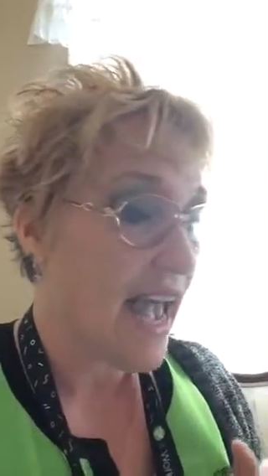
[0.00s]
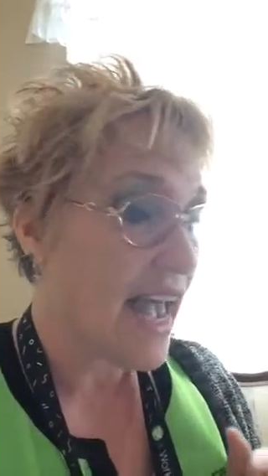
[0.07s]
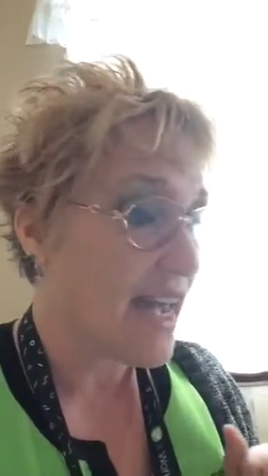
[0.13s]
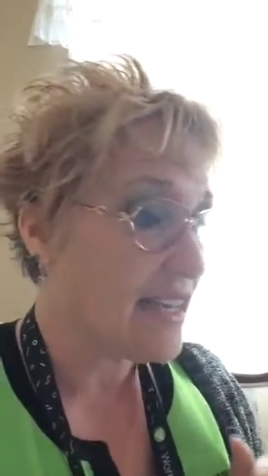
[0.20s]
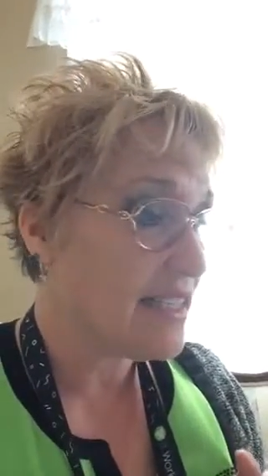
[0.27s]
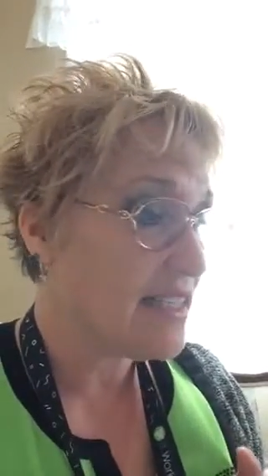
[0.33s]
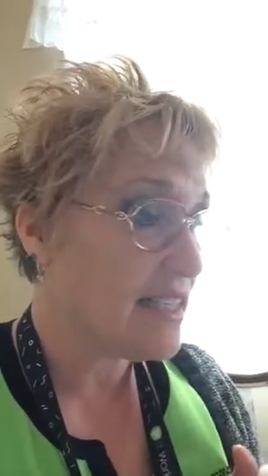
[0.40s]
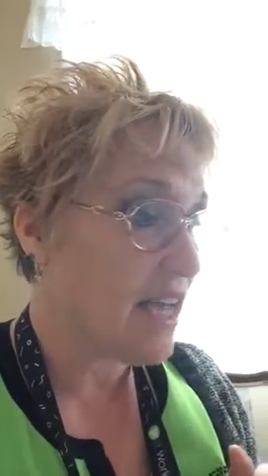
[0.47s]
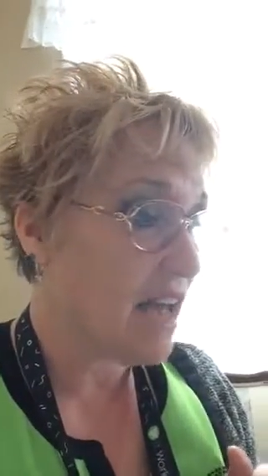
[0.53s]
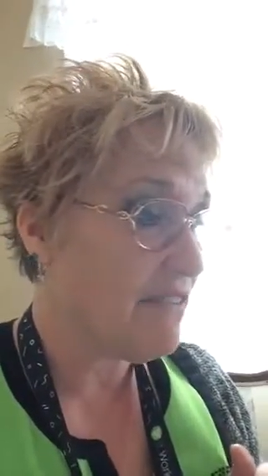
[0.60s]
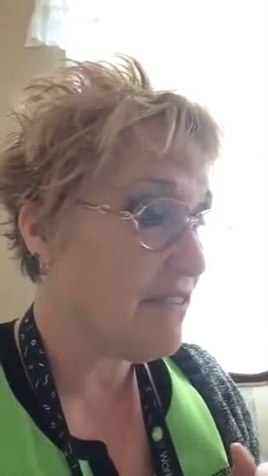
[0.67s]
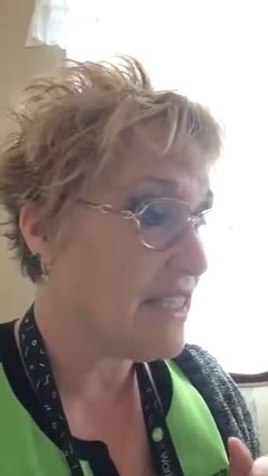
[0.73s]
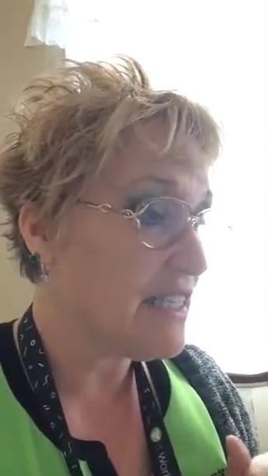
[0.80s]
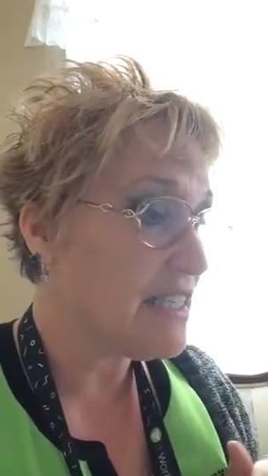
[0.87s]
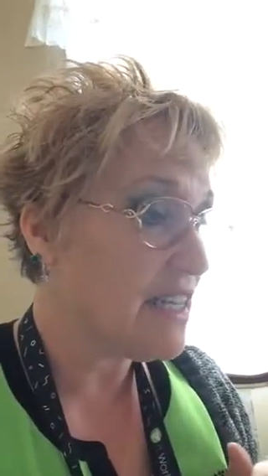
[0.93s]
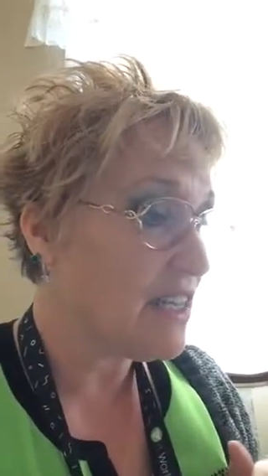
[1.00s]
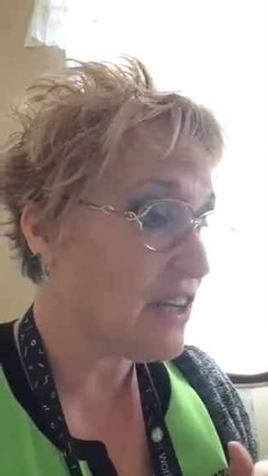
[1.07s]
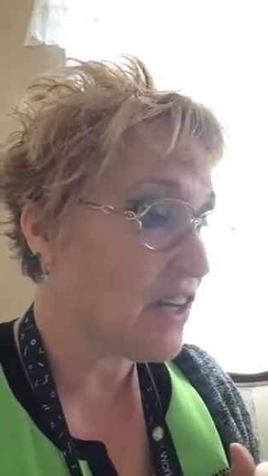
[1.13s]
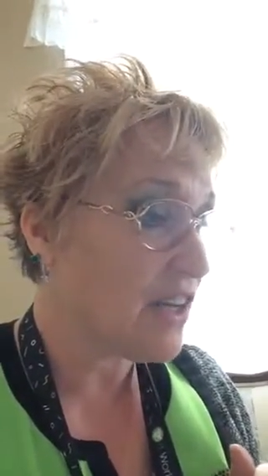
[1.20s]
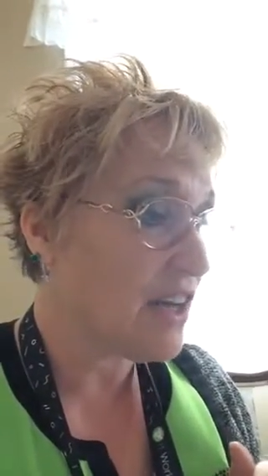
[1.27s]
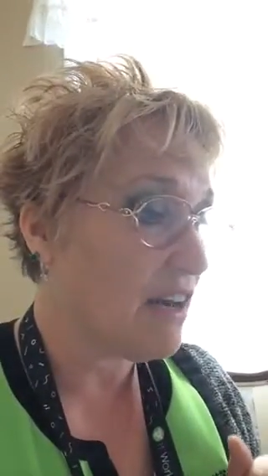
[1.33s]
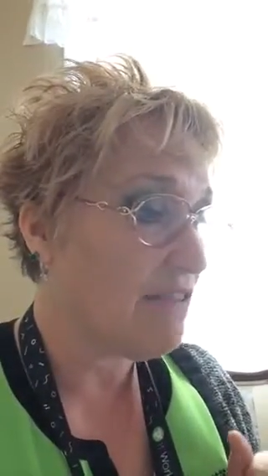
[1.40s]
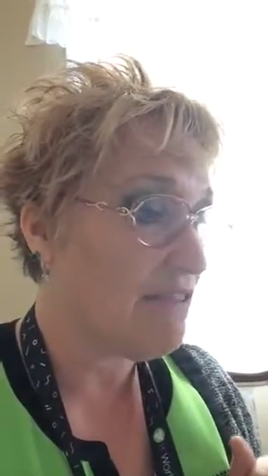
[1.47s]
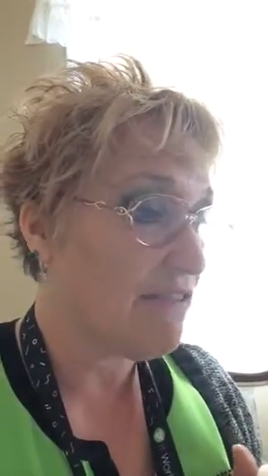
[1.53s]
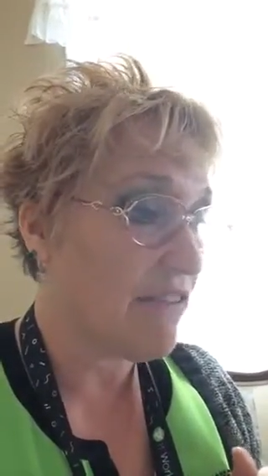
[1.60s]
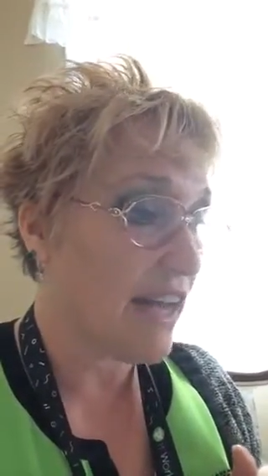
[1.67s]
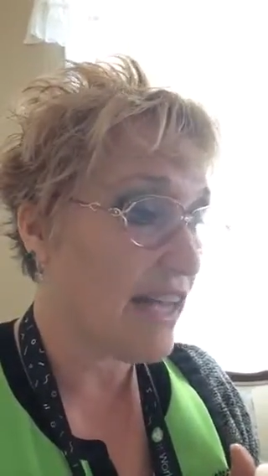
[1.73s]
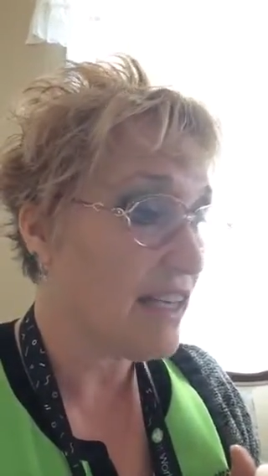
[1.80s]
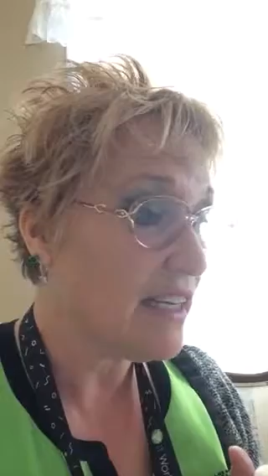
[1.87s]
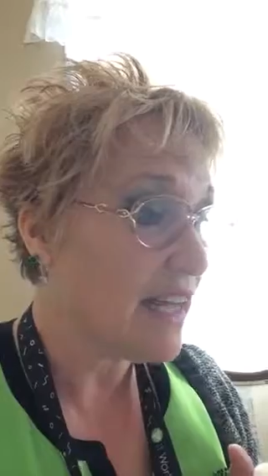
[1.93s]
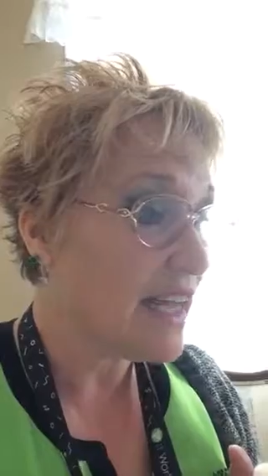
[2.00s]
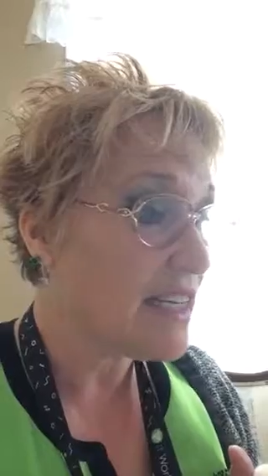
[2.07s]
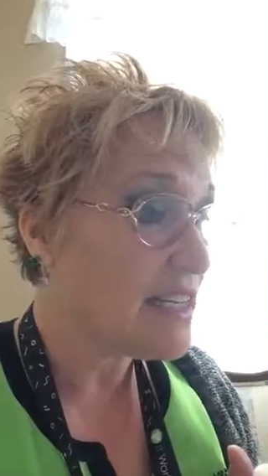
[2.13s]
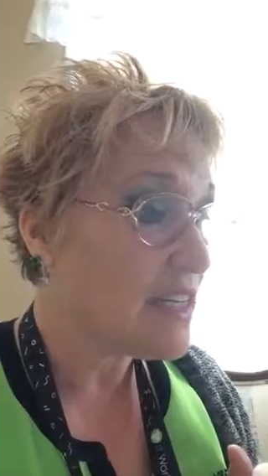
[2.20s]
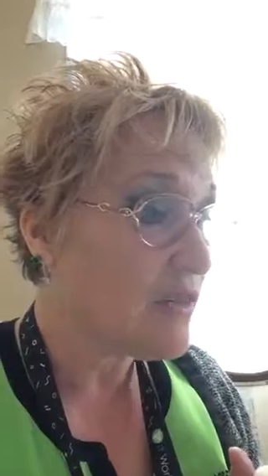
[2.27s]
and softens the look of fine lines